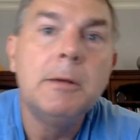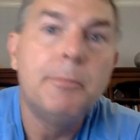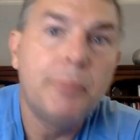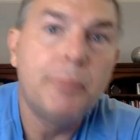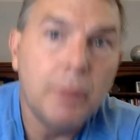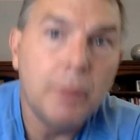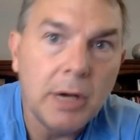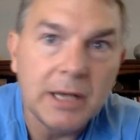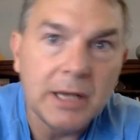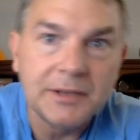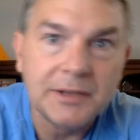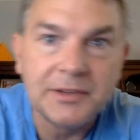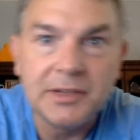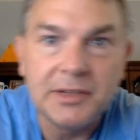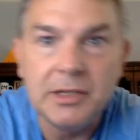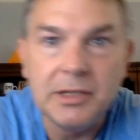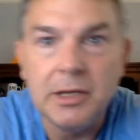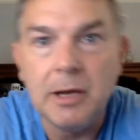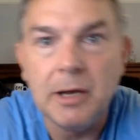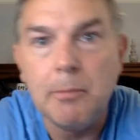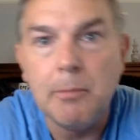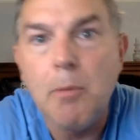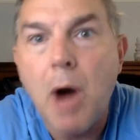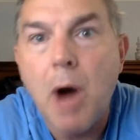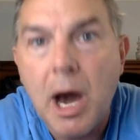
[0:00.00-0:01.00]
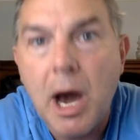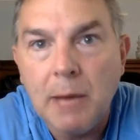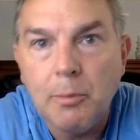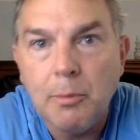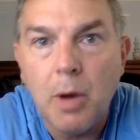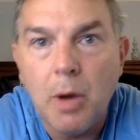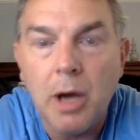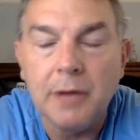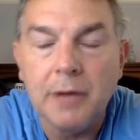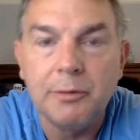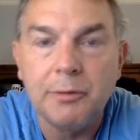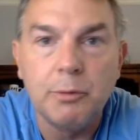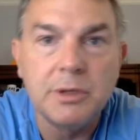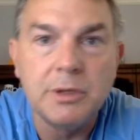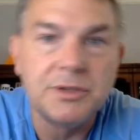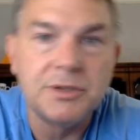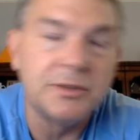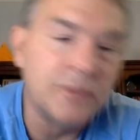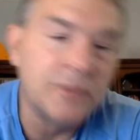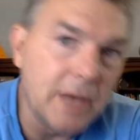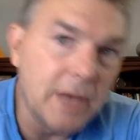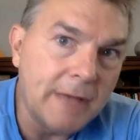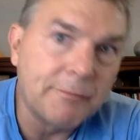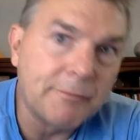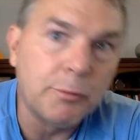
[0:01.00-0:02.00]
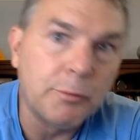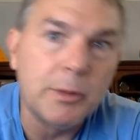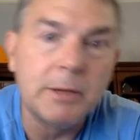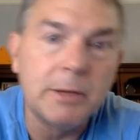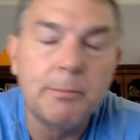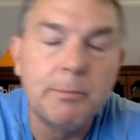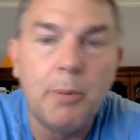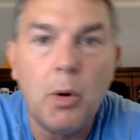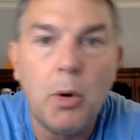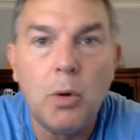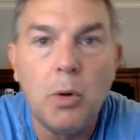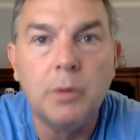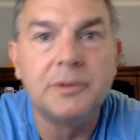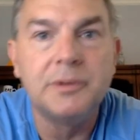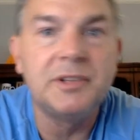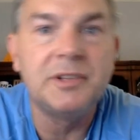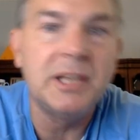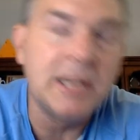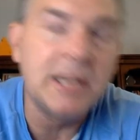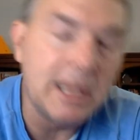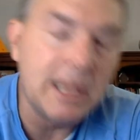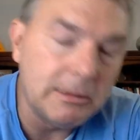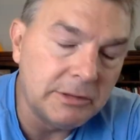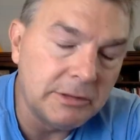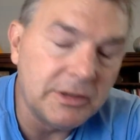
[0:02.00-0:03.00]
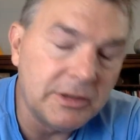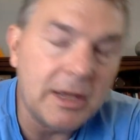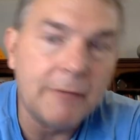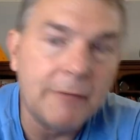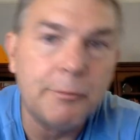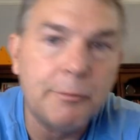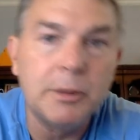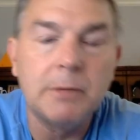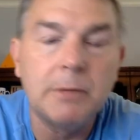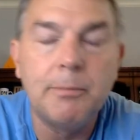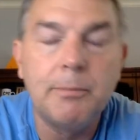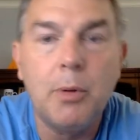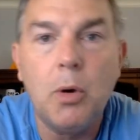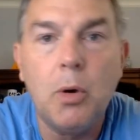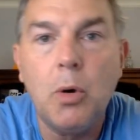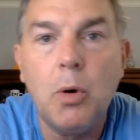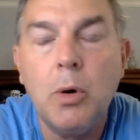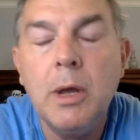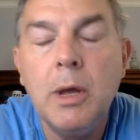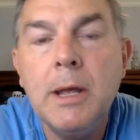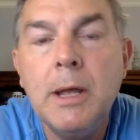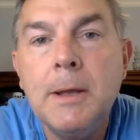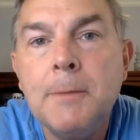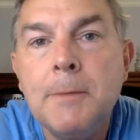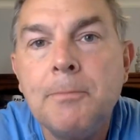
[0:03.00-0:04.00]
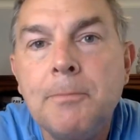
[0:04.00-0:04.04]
plus the uh, Monmouth, which is left wing poll, CNN's left wing poll